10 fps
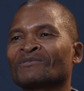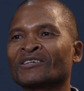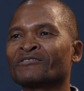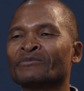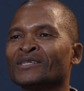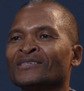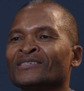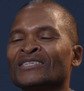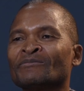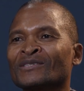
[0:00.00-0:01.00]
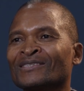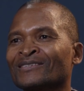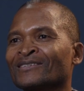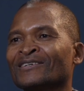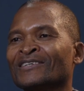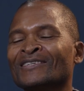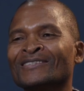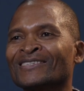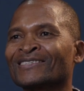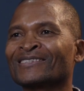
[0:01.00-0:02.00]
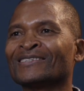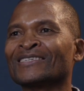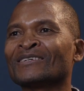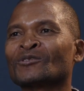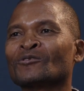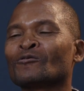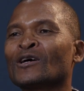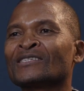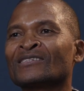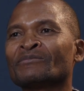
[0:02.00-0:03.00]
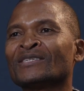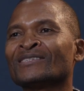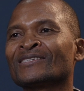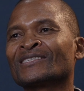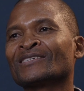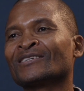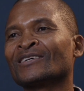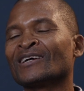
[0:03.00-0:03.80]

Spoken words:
gave me tips, hints in terms of what it means,